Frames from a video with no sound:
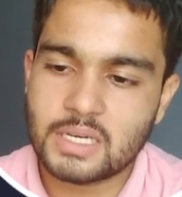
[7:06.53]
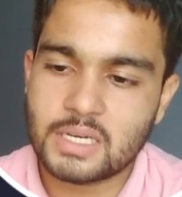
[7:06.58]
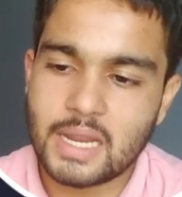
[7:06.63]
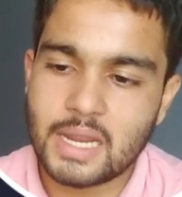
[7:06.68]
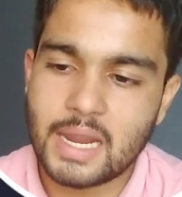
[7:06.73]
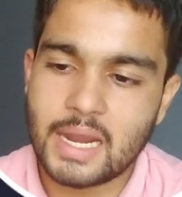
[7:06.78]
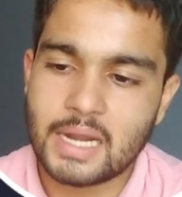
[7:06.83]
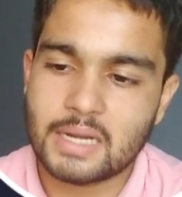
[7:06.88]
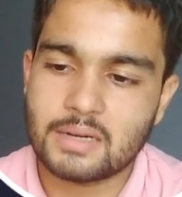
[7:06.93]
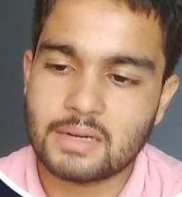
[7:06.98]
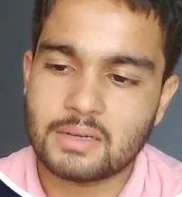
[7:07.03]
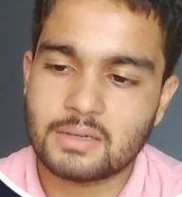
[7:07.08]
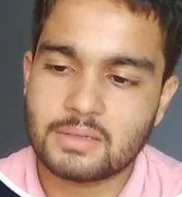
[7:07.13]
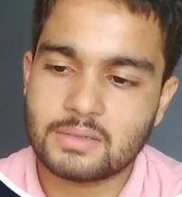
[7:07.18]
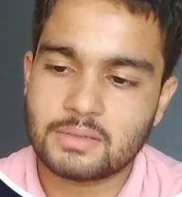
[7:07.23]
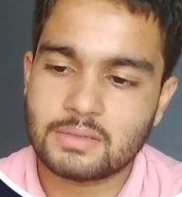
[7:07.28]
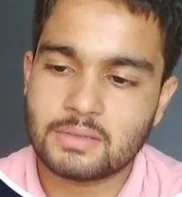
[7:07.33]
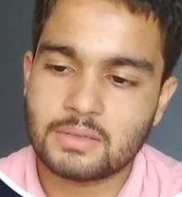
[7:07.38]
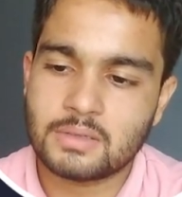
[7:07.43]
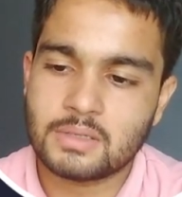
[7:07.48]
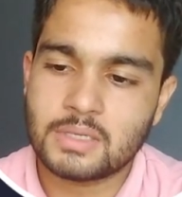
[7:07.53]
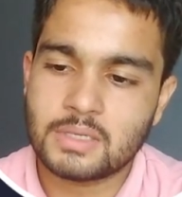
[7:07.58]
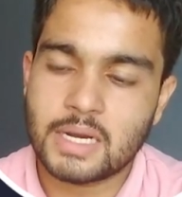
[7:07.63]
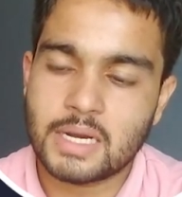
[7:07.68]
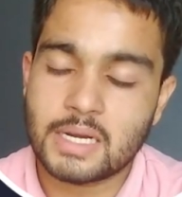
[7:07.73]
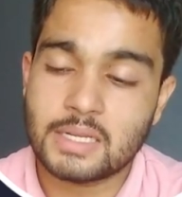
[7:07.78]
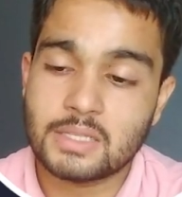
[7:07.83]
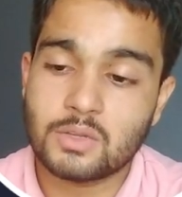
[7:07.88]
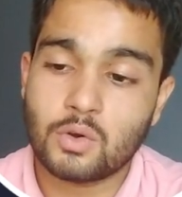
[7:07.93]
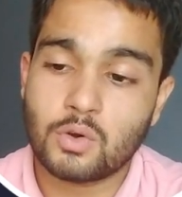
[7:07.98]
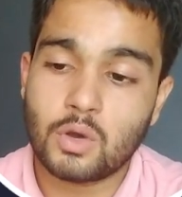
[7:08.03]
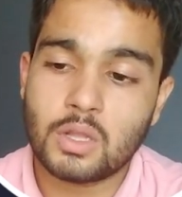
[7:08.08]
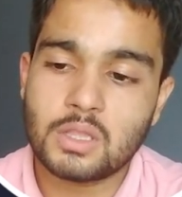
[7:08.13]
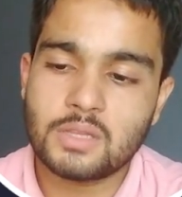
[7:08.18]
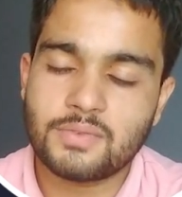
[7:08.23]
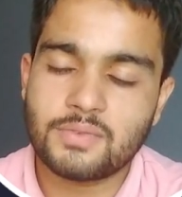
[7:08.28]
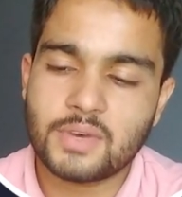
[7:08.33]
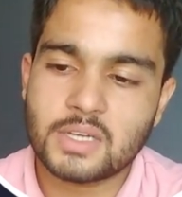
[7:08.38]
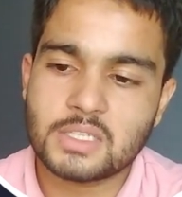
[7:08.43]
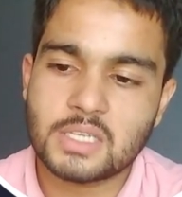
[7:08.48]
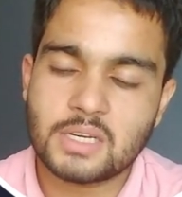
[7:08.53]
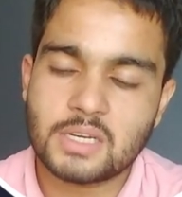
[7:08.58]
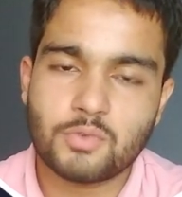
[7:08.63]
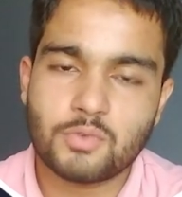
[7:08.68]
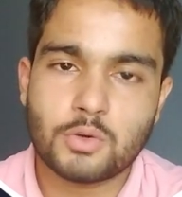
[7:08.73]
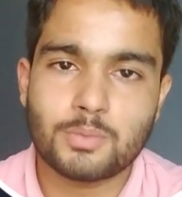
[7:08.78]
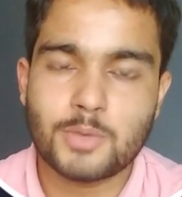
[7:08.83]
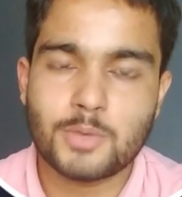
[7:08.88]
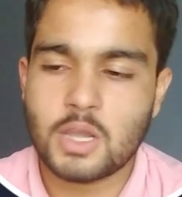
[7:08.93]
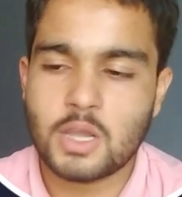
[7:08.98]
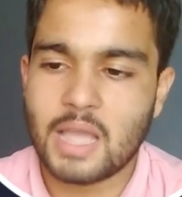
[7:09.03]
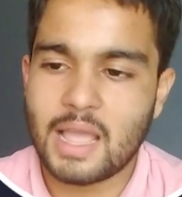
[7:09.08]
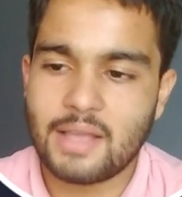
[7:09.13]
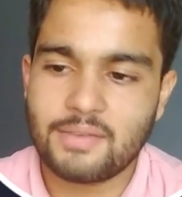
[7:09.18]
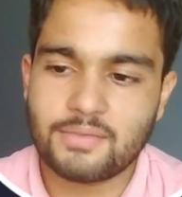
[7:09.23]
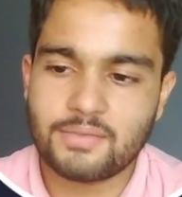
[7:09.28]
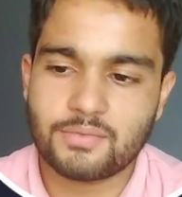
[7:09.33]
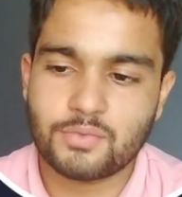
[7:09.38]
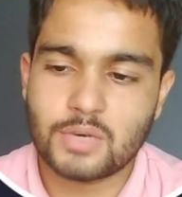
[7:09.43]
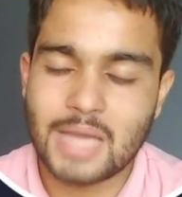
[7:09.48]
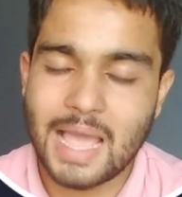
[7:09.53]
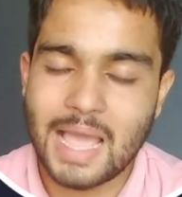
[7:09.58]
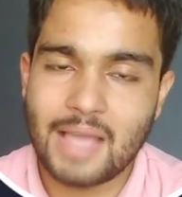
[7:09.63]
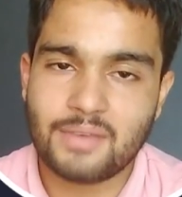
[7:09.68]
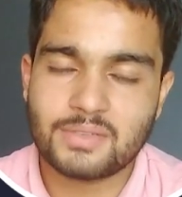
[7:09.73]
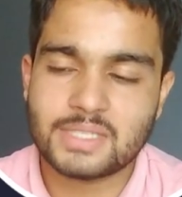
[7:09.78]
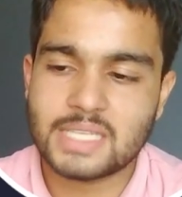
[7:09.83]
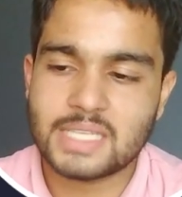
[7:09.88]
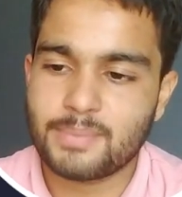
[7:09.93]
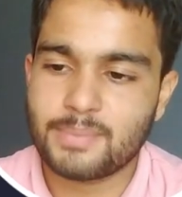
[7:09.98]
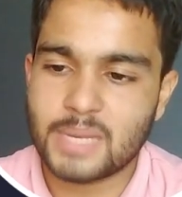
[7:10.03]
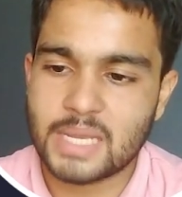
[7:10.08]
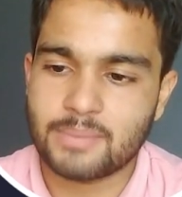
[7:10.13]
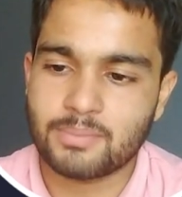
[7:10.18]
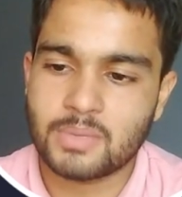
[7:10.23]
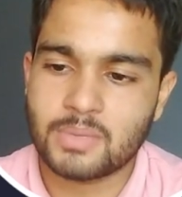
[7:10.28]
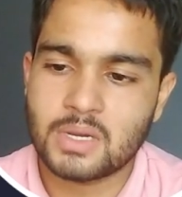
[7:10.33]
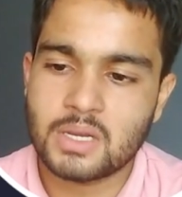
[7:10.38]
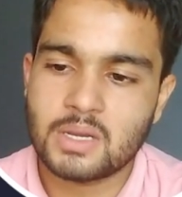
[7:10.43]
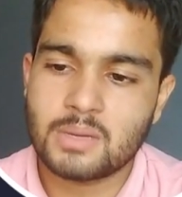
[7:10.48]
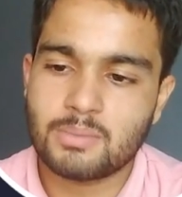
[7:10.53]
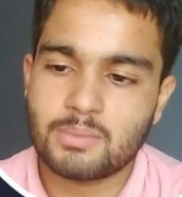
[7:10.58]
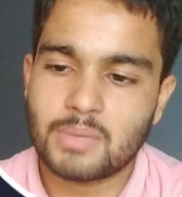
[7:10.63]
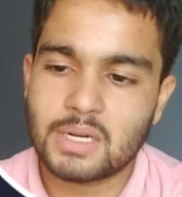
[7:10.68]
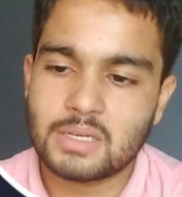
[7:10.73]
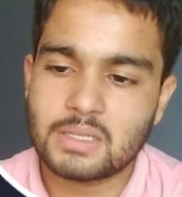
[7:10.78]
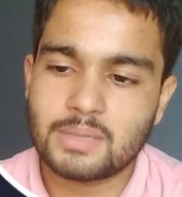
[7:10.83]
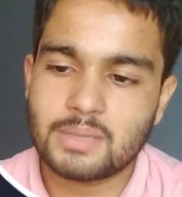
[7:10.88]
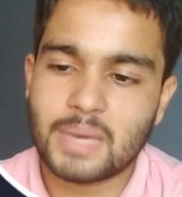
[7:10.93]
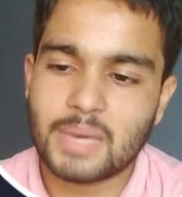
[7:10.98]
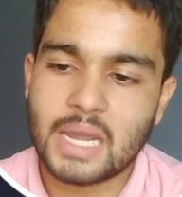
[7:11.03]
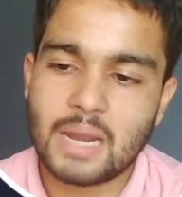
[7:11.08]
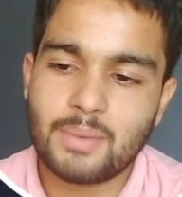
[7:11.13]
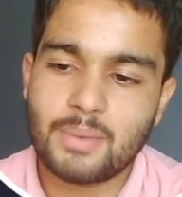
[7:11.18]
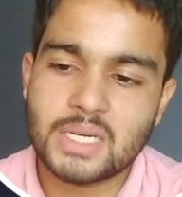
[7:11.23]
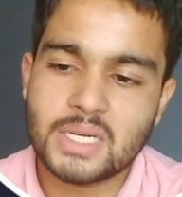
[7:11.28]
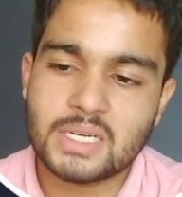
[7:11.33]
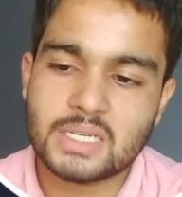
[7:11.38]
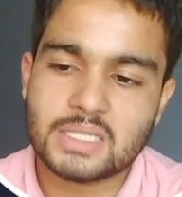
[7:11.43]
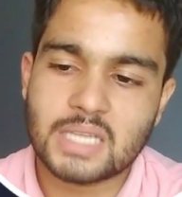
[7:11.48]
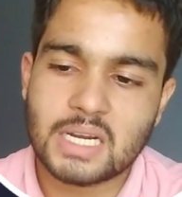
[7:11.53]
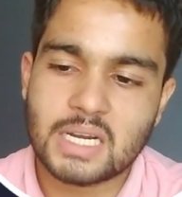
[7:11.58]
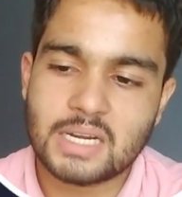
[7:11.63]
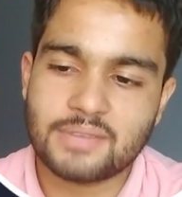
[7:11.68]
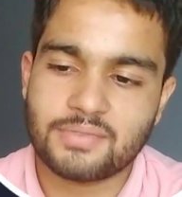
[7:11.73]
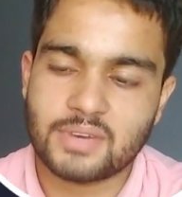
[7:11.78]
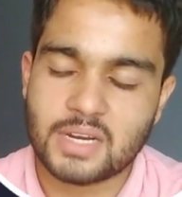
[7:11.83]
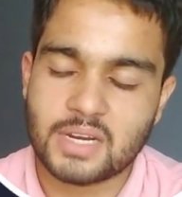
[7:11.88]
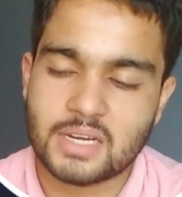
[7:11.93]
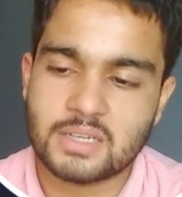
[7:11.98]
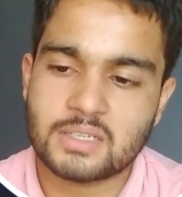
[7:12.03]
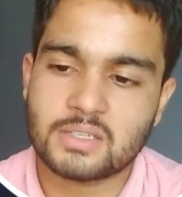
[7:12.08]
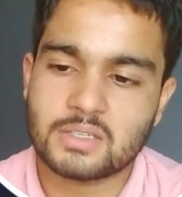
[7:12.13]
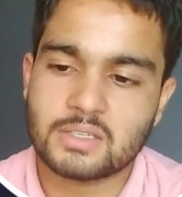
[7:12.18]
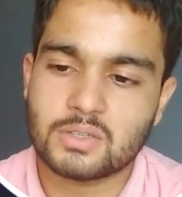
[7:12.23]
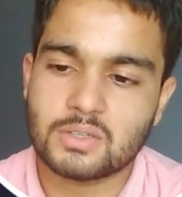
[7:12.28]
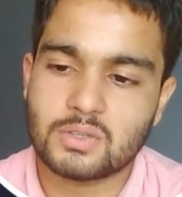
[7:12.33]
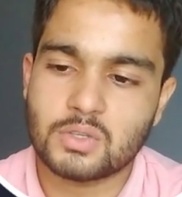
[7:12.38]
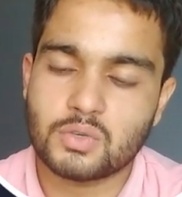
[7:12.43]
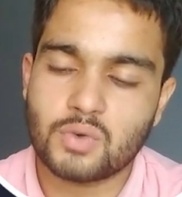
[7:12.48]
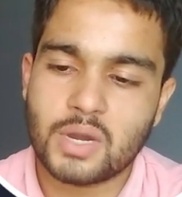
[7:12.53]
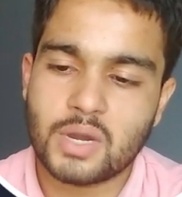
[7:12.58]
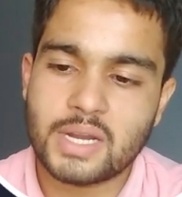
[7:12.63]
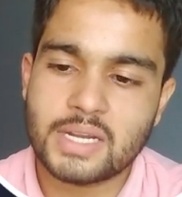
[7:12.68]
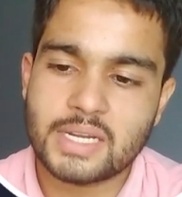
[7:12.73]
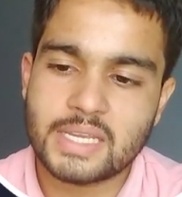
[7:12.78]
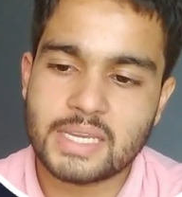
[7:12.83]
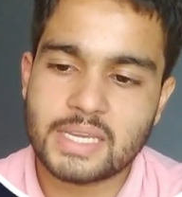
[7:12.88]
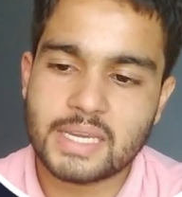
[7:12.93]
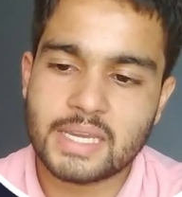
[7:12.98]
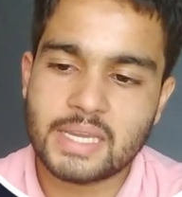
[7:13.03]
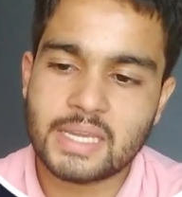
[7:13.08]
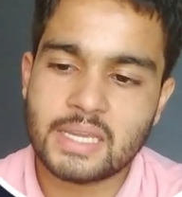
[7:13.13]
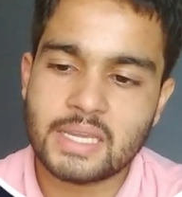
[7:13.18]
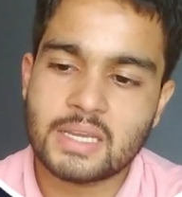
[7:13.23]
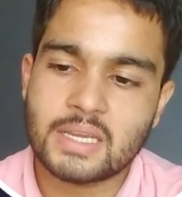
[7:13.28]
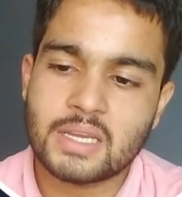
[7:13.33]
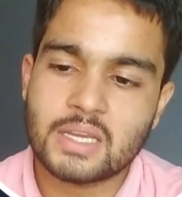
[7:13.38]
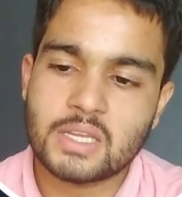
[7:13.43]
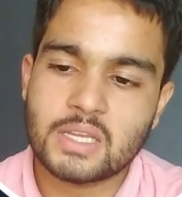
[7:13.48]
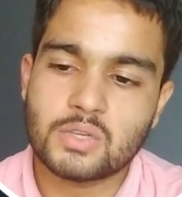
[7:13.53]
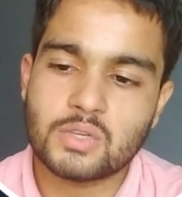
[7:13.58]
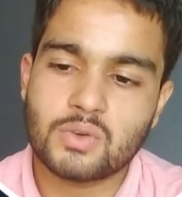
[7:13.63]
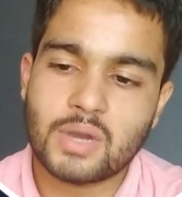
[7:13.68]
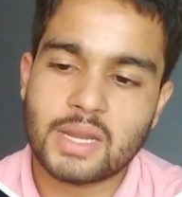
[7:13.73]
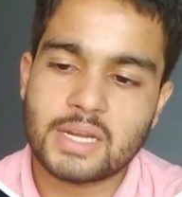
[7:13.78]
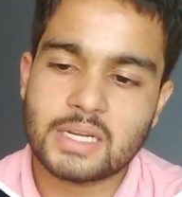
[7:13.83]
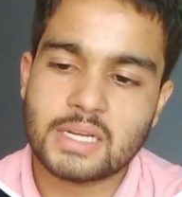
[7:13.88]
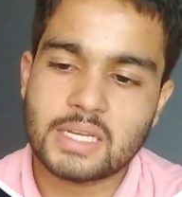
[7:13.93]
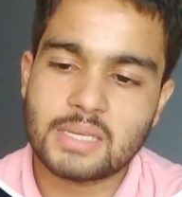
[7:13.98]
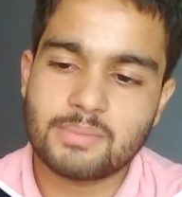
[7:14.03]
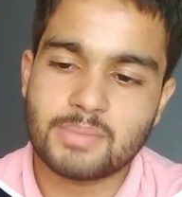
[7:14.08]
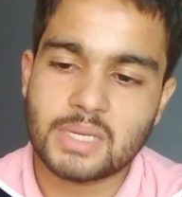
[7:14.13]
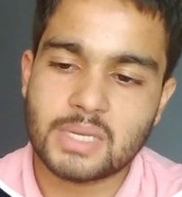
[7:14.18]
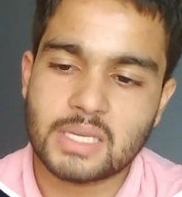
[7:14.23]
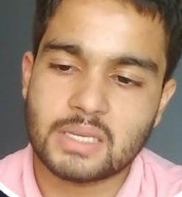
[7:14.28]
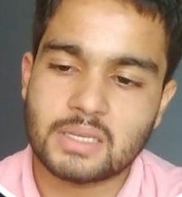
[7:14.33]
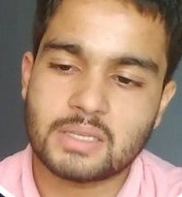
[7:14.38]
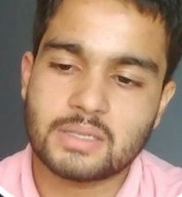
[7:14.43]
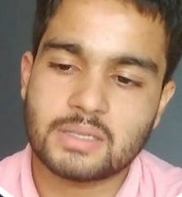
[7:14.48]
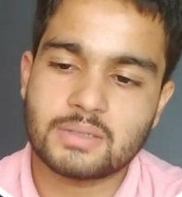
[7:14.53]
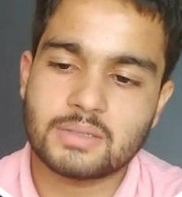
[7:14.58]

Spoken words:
add, and all the function would have same name but the parameters are different, uint a, uint b,